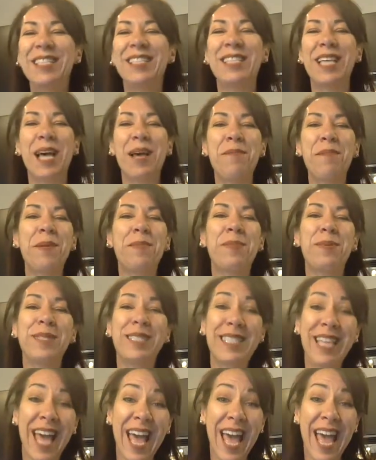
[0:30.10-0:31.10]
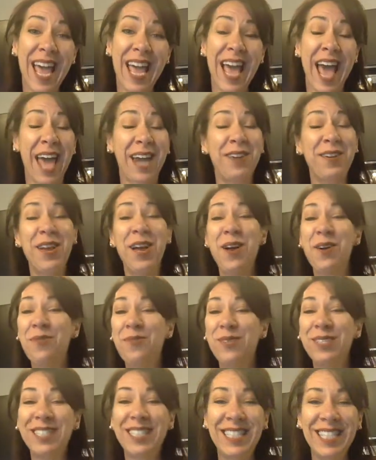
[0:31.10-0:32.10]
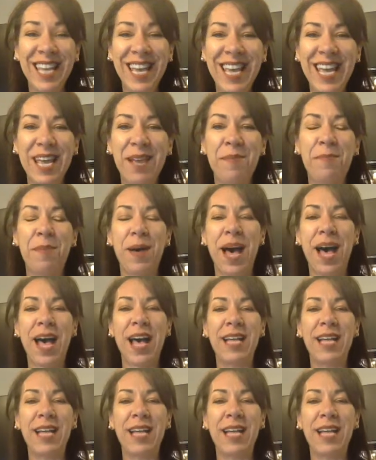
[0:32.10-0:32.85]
Some people say, I don't know, we'll see, but